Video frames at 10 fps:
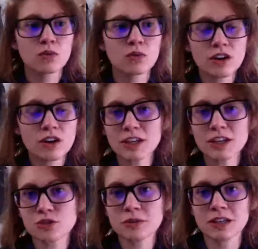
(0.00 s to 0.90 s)
what are
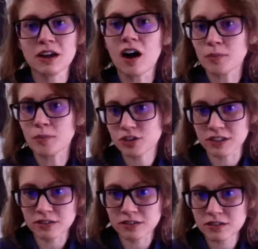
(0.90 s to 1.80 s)
my treatment
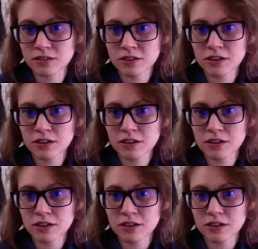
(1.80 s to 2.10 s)
options?